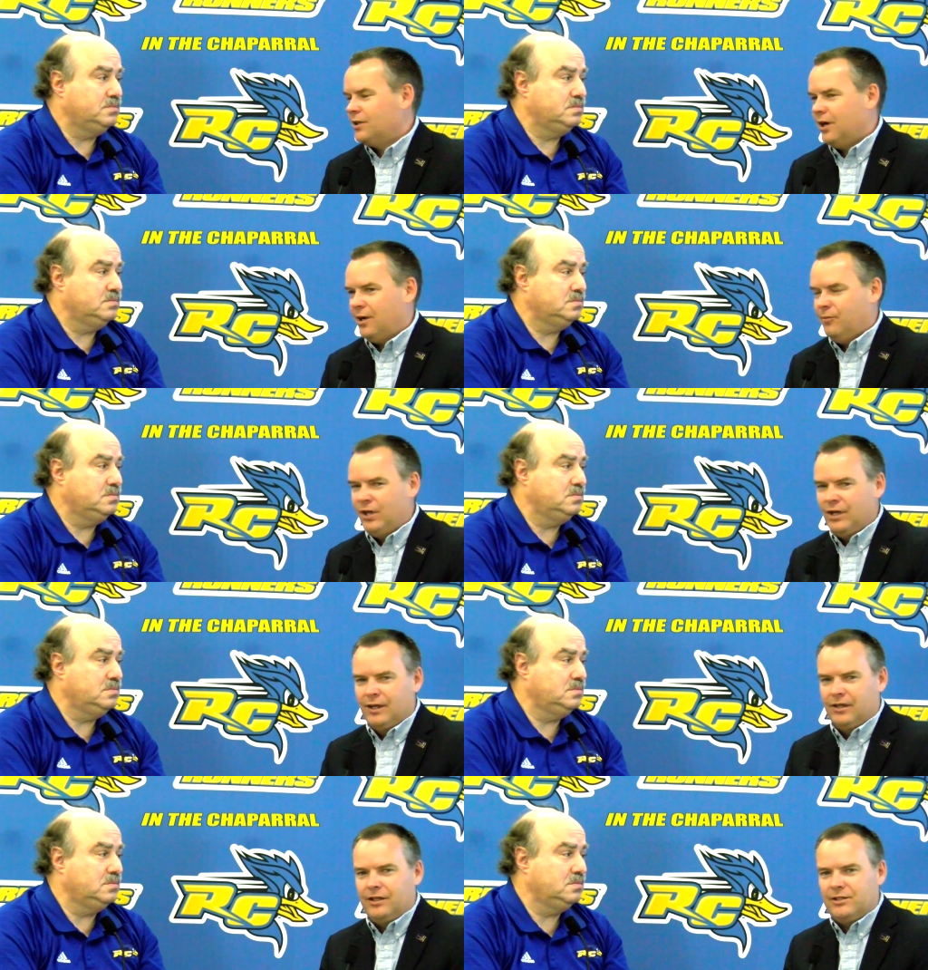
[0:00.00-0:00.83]
Speaker 1: time.
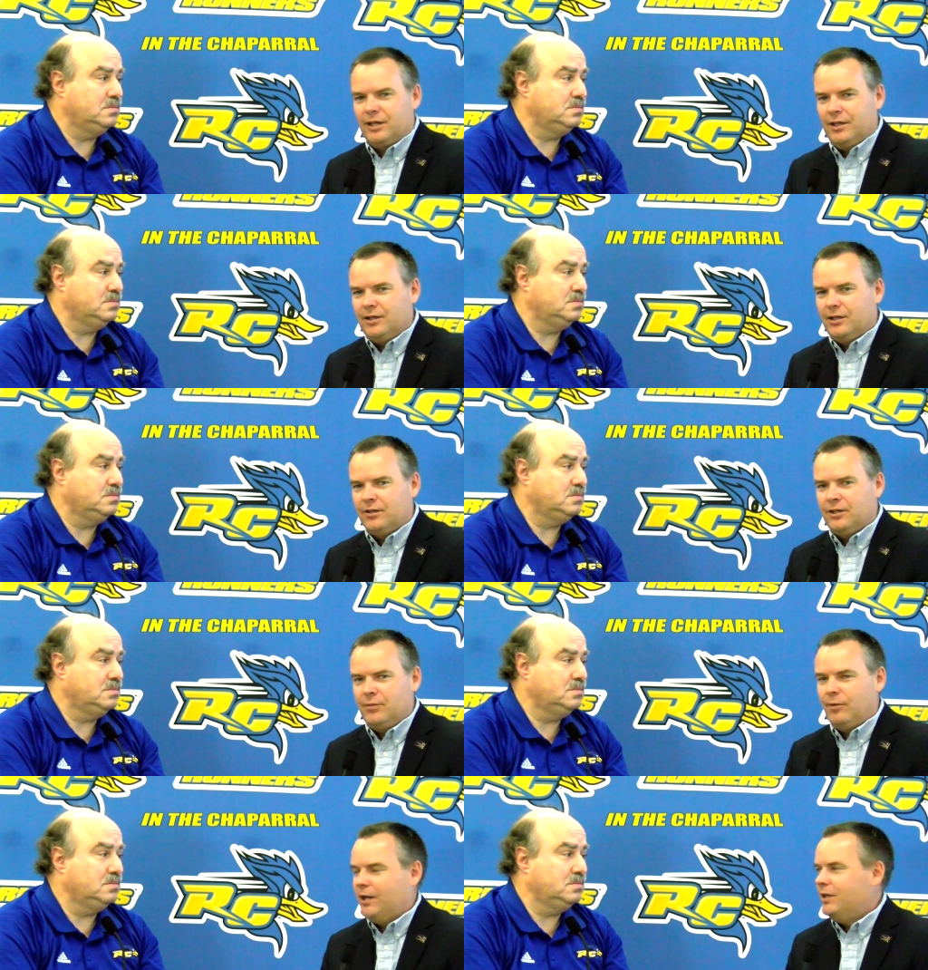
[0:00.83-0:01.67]
They say he can
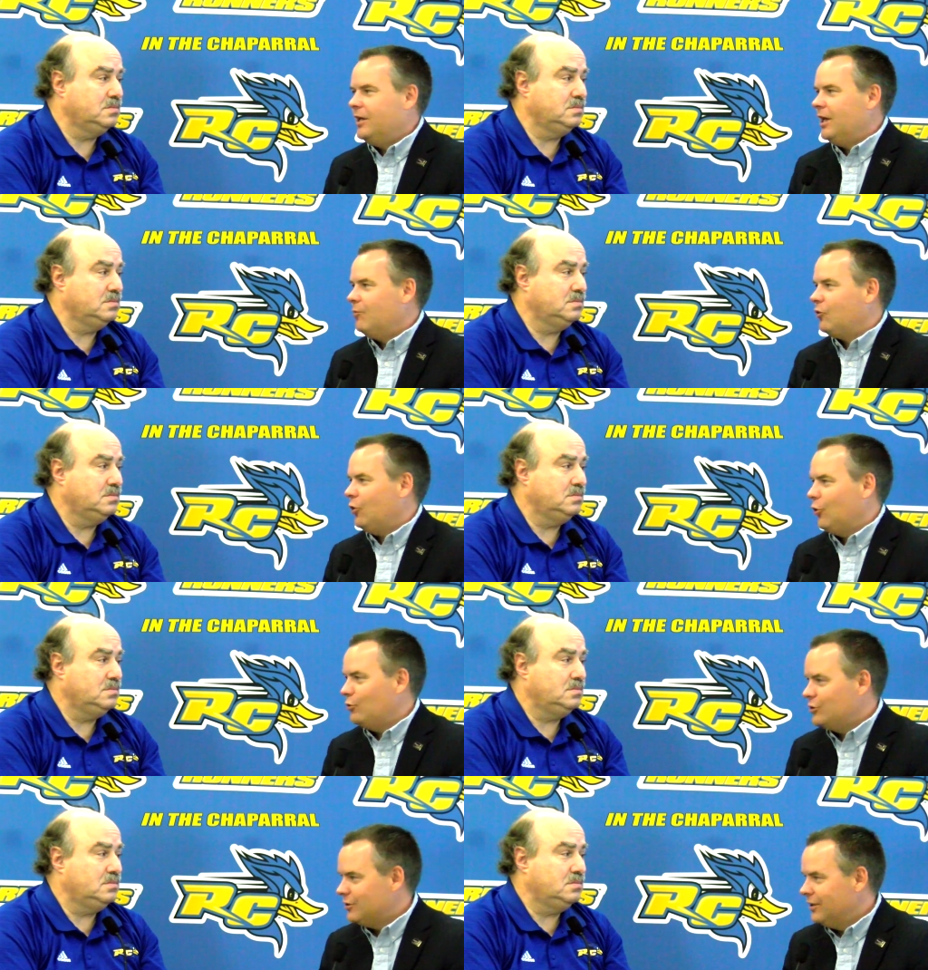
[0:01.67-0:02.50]
keep any game
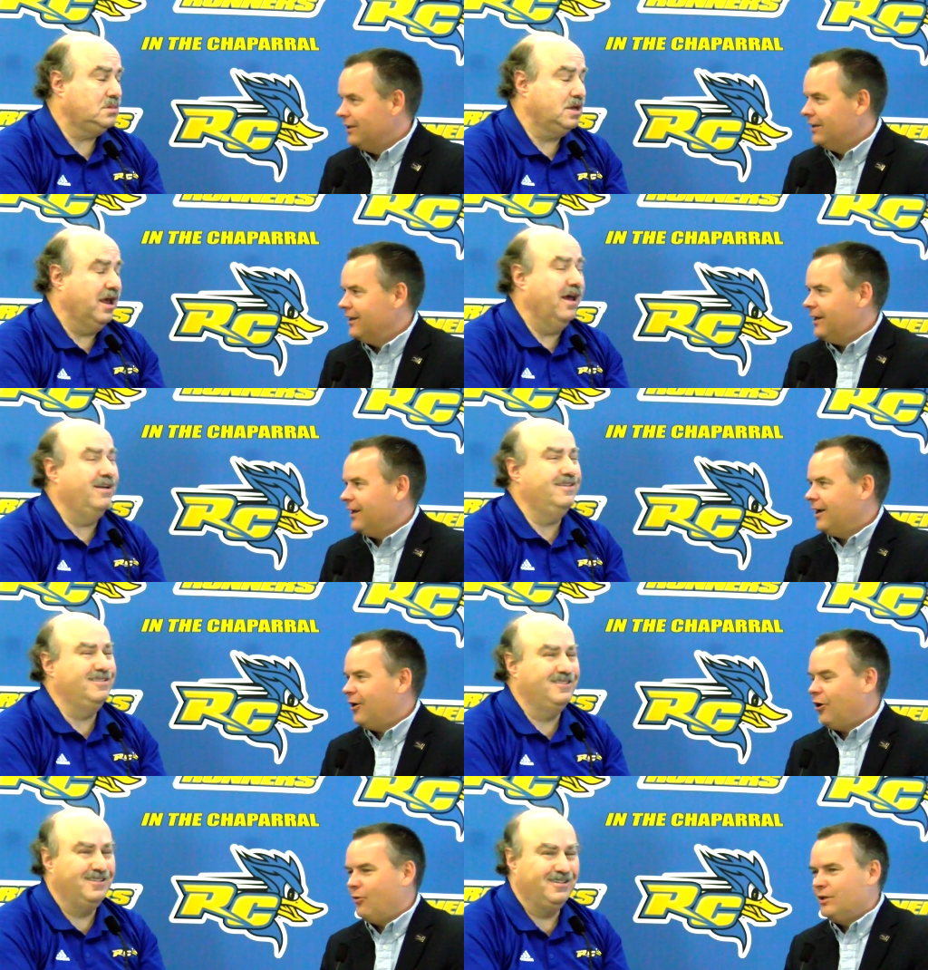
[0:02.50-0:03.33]
close. Yeah. Uh,
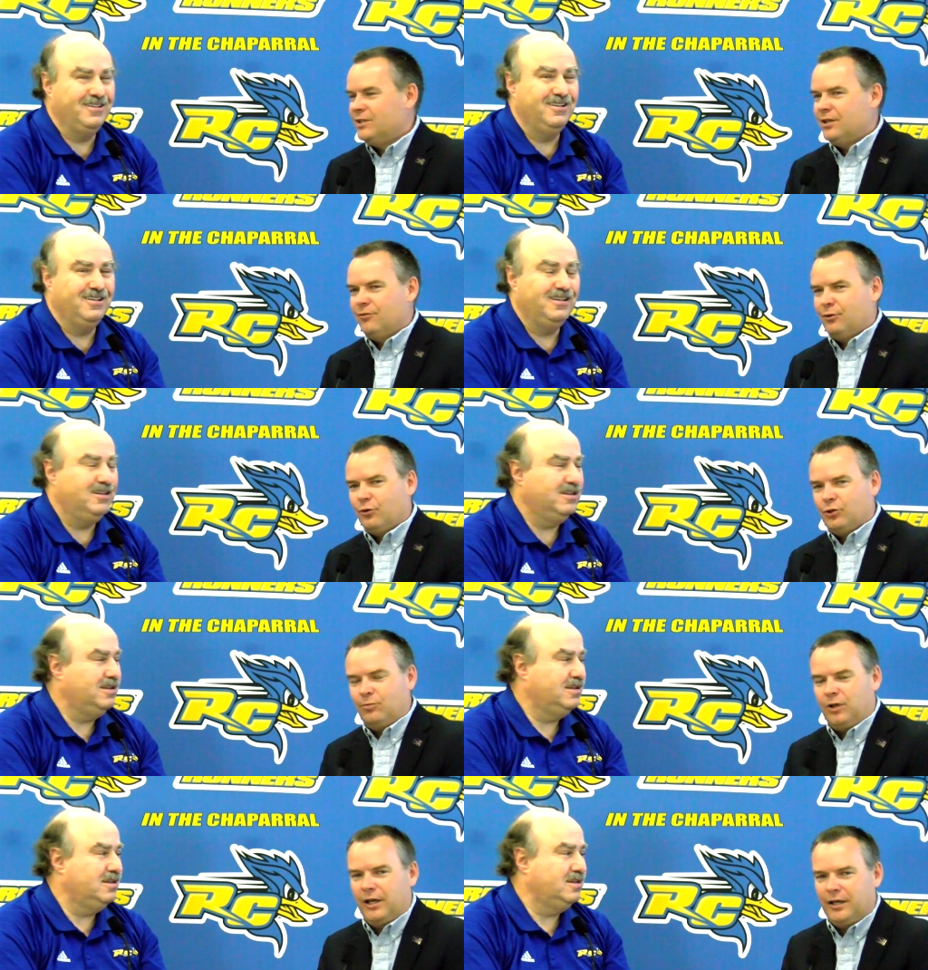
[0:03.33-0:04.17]
always difficult to
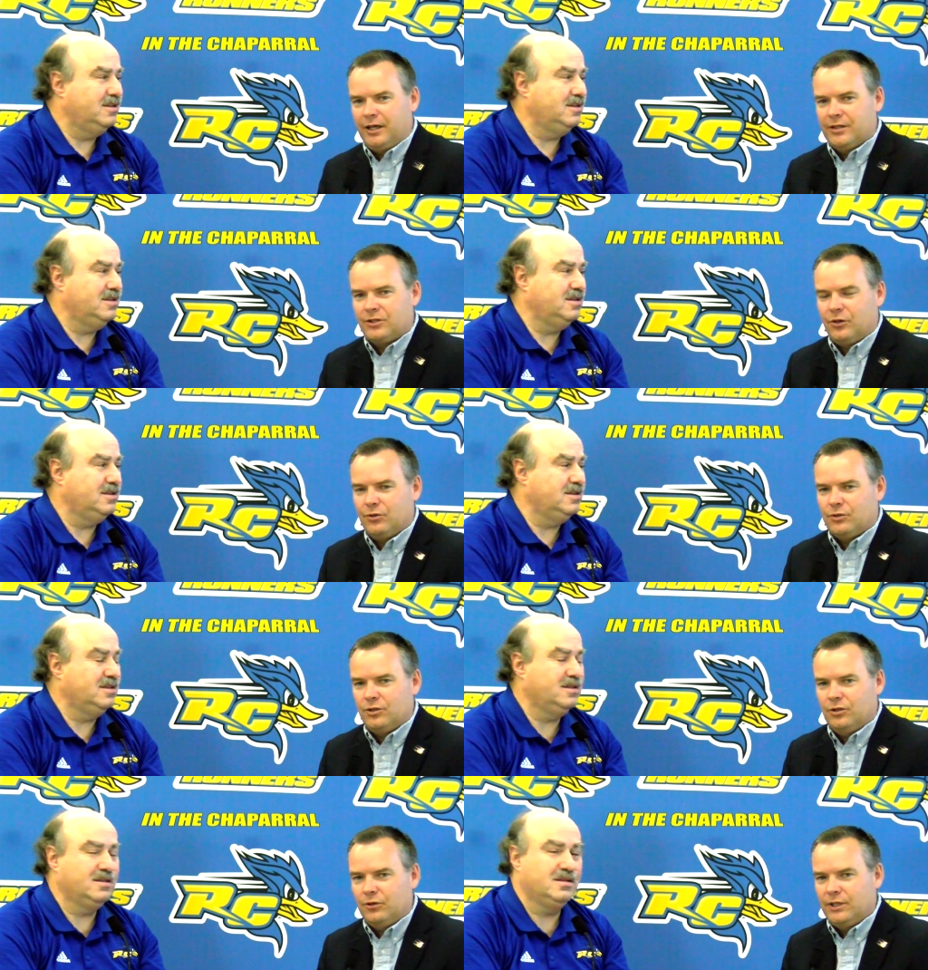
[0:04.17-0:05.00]
play against Coach
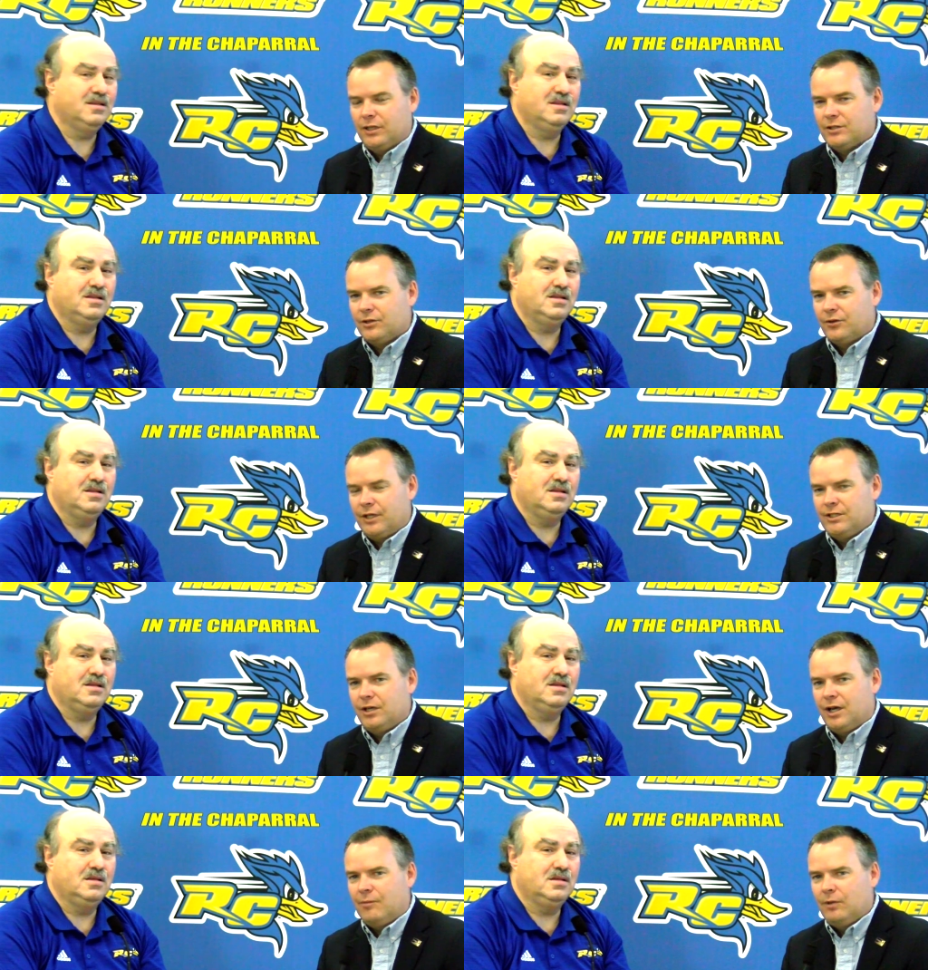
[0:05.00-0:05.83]
Lou. He does a great
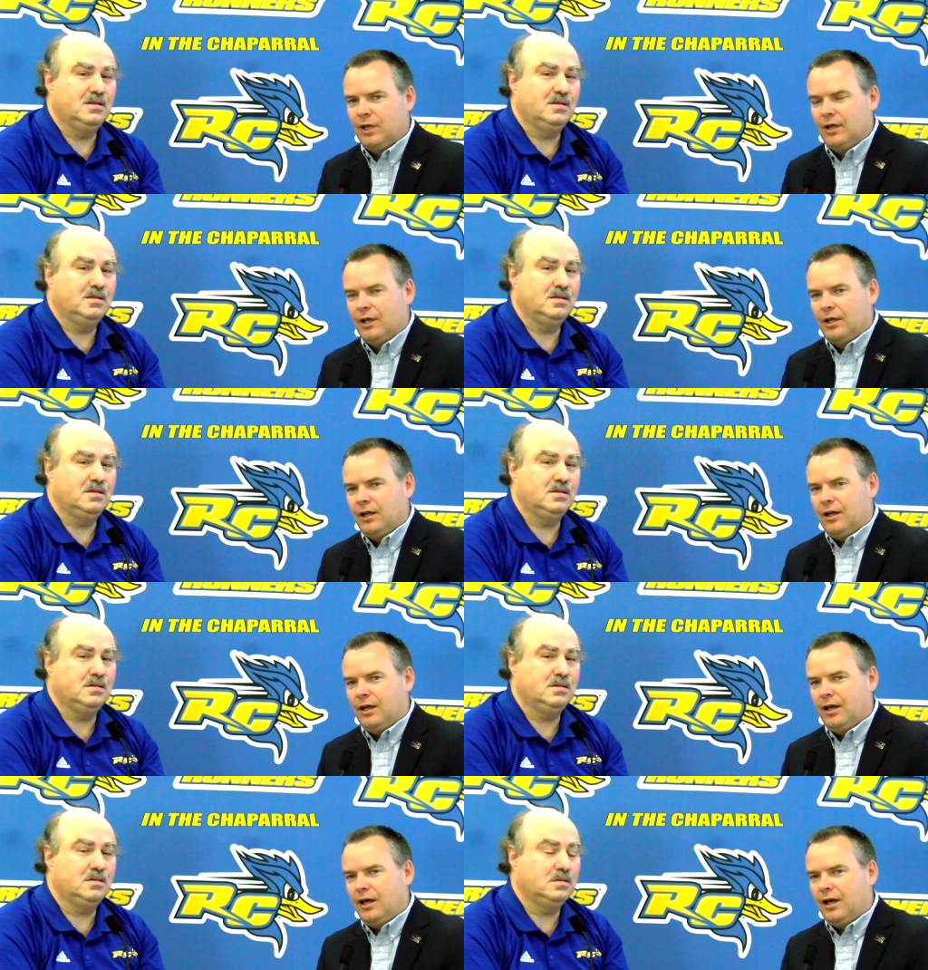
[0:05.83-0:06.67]
job.
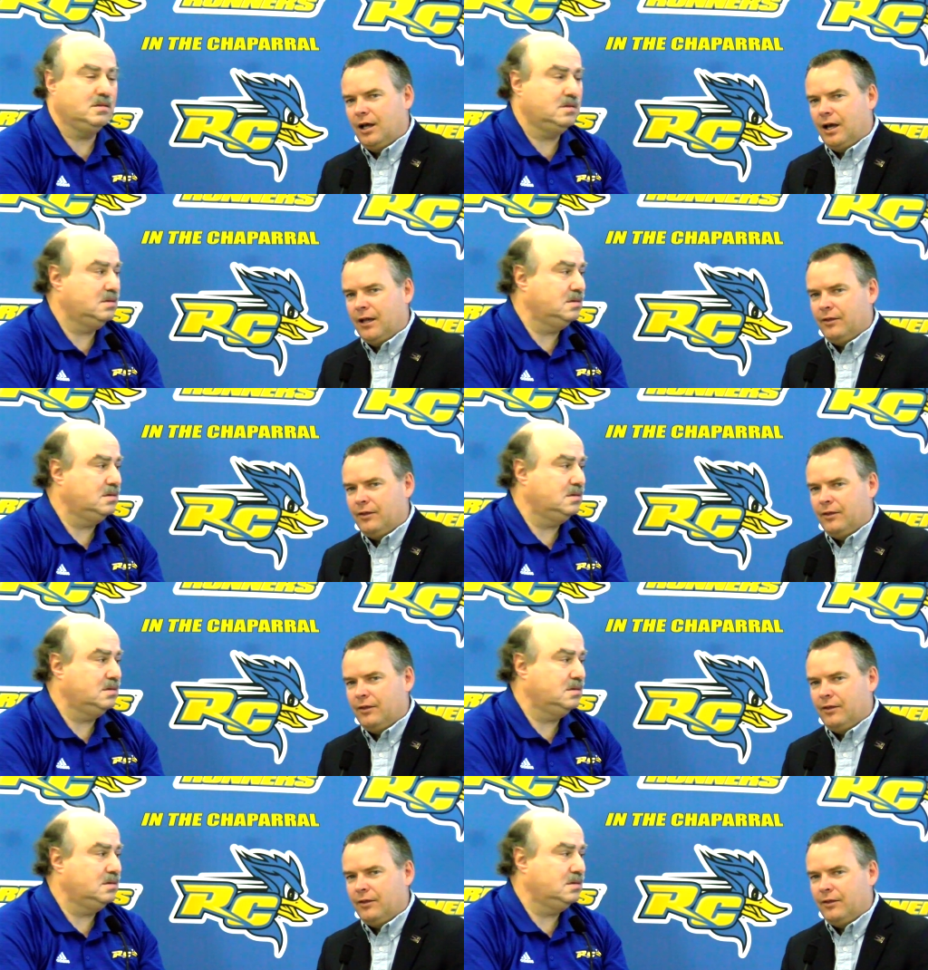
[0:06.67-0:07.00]
Uh, I